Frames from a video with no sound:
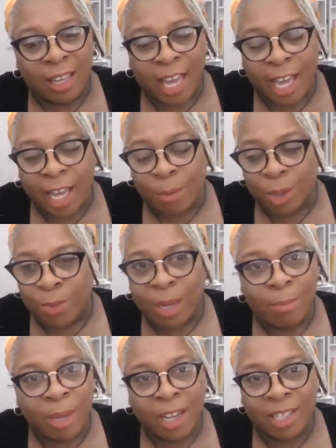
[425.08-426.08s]
which was
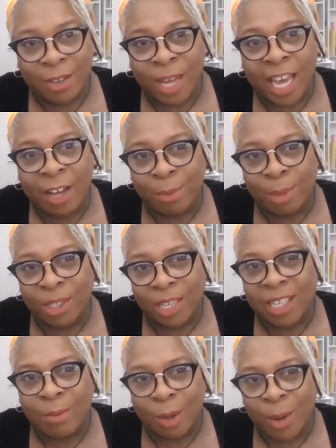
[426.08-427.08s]
around personal health
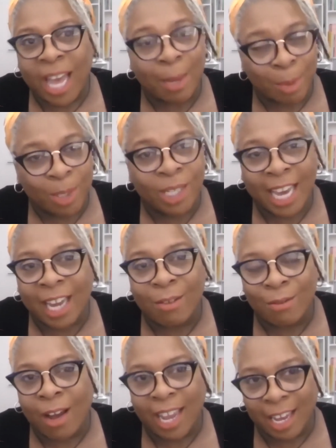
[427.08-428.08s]
budgets, and we were able to get it
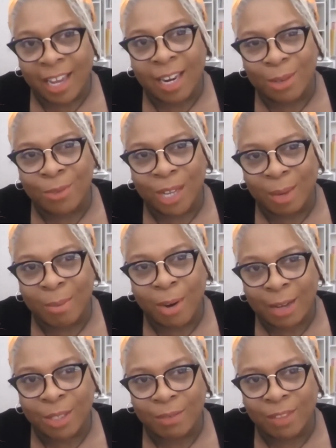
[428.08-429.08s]
right, and I was really
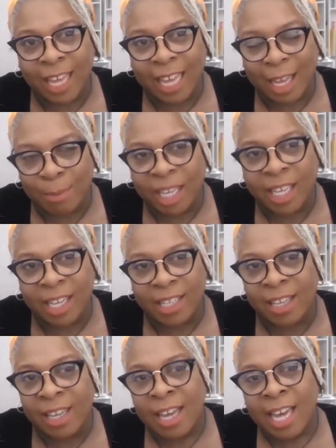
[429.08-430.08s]
proud of that
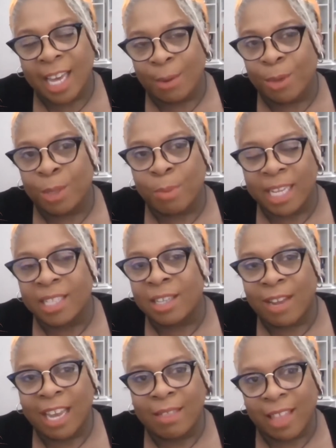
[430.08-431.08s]
because it was based
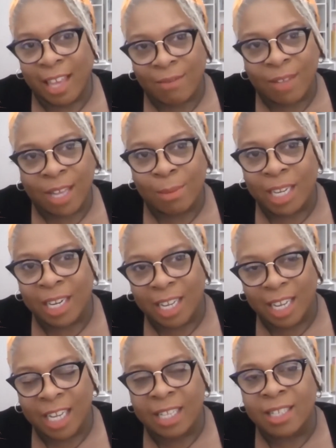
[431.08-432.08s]
around their family
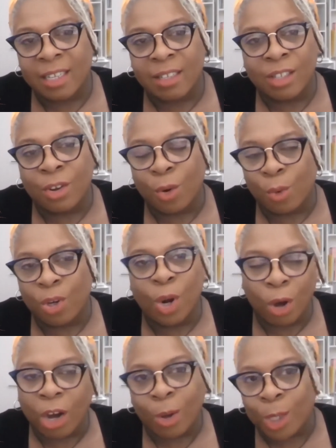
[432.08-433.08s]
needs and
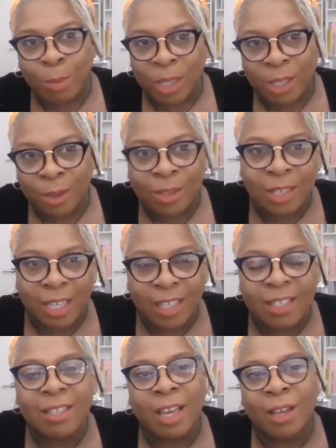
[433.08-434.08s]
not a hospital's
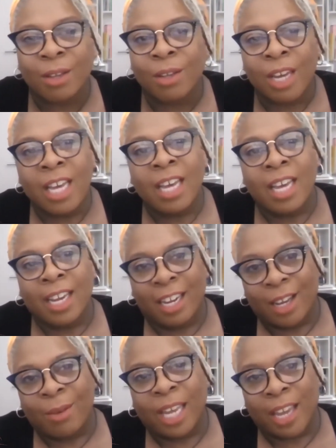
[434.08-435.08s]
needs. So
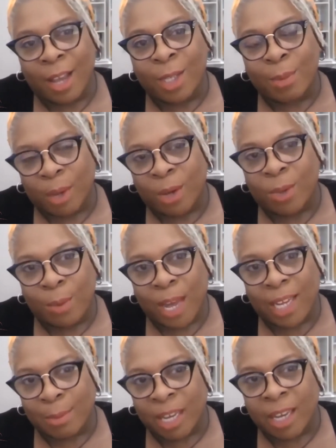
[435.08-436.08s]
it goes both
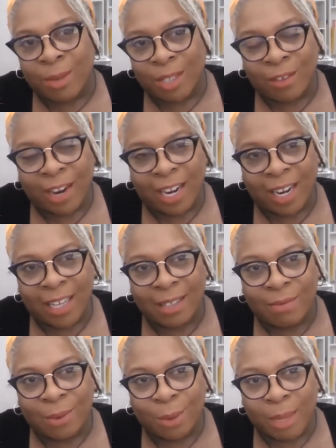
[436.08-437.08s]
ways, but it was a great
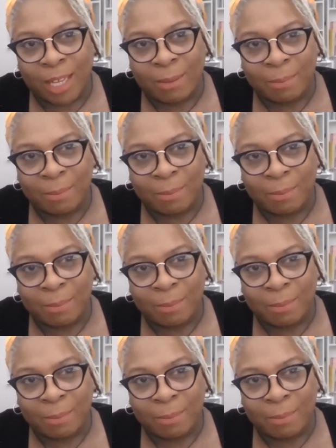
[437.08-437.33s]
lesson for me.